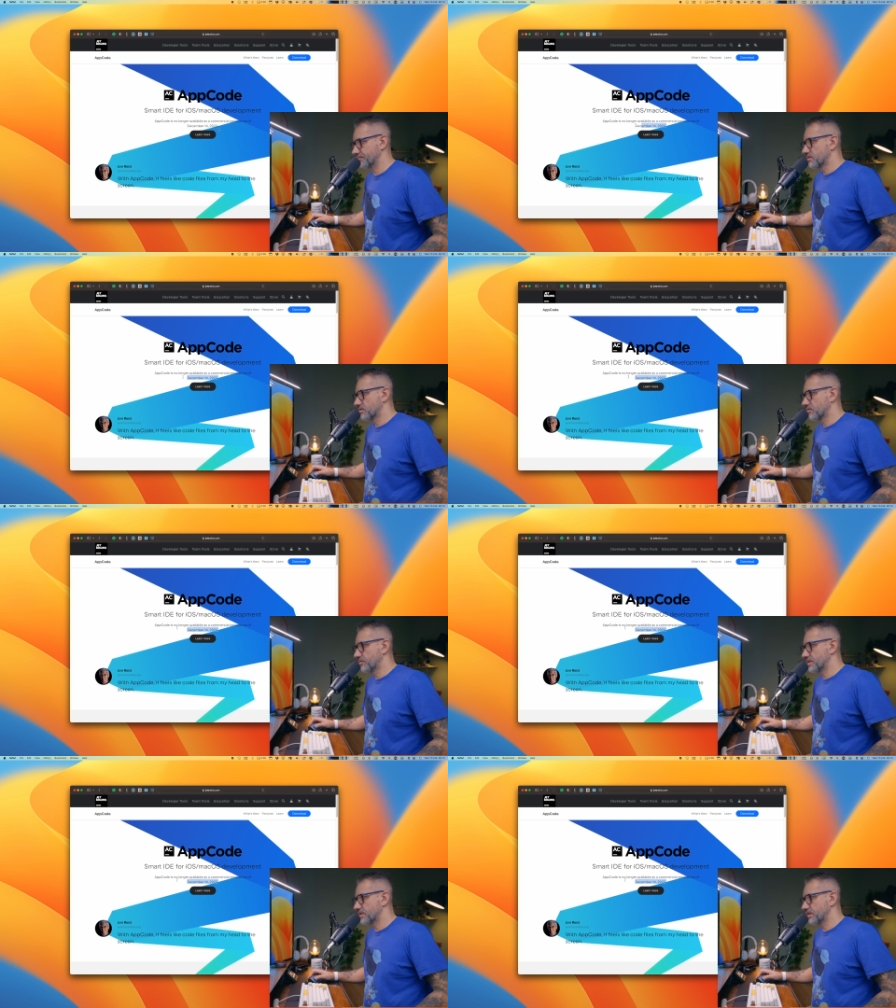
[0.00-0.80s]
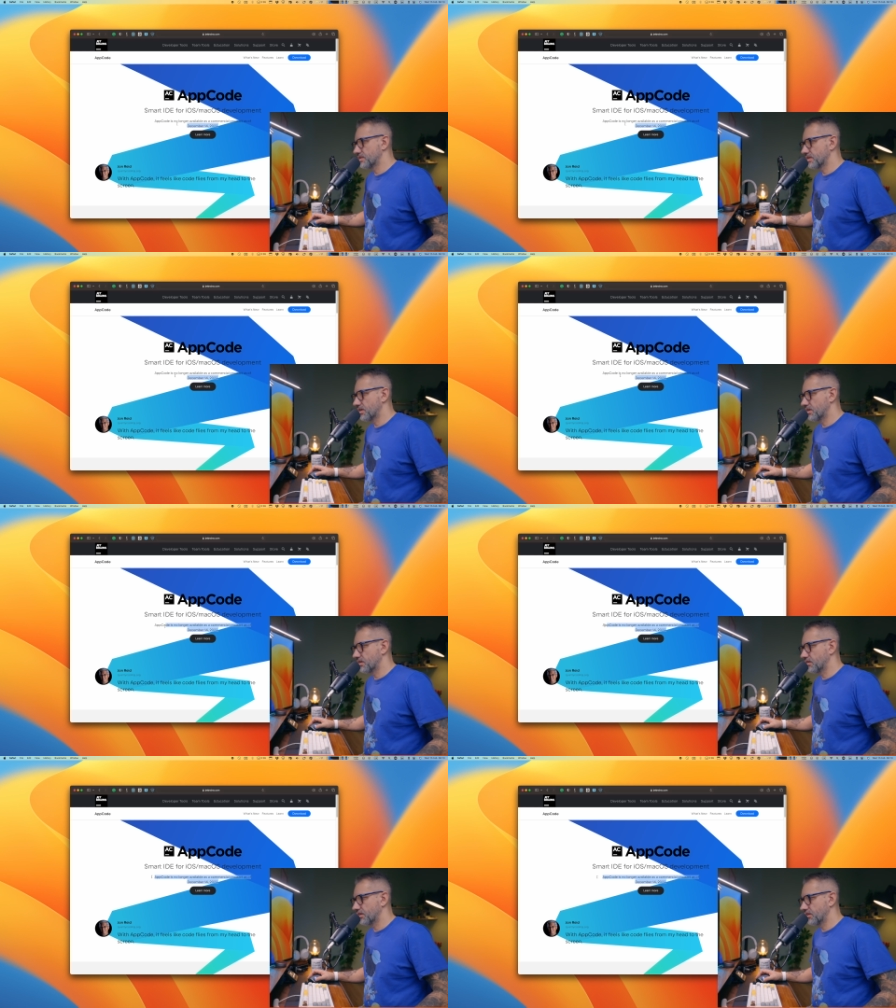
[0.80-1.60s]
So basically they
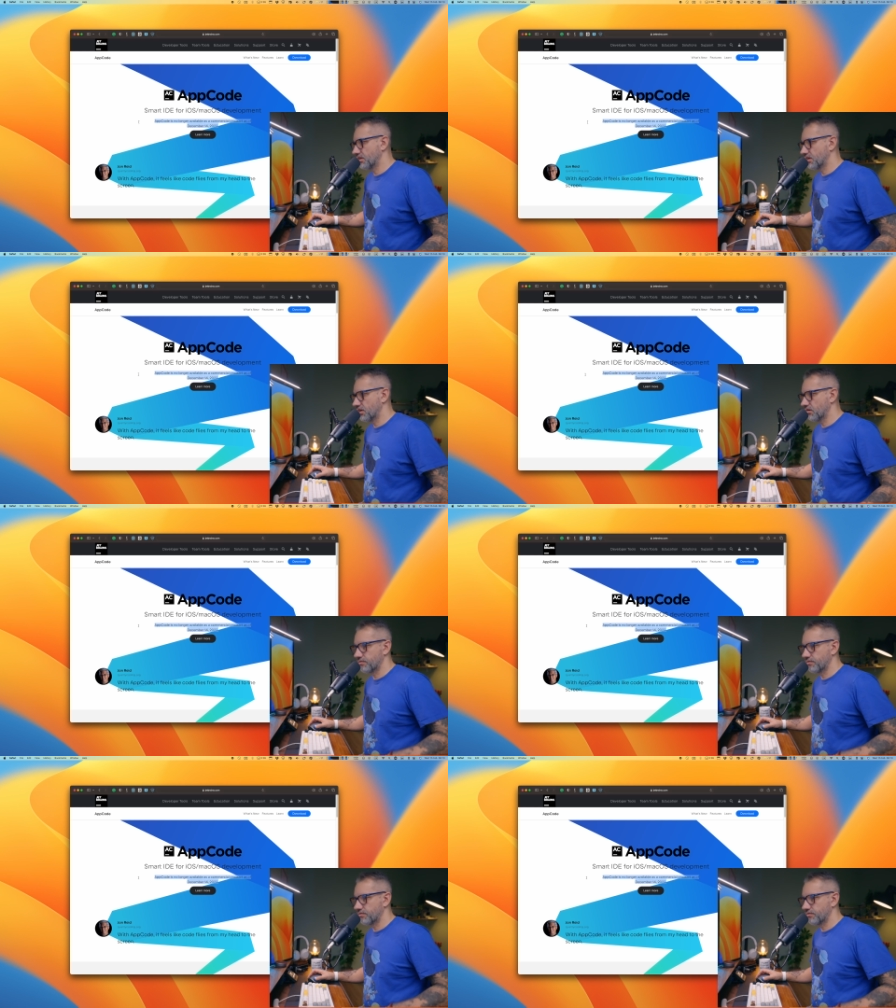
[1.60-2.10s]
are already kind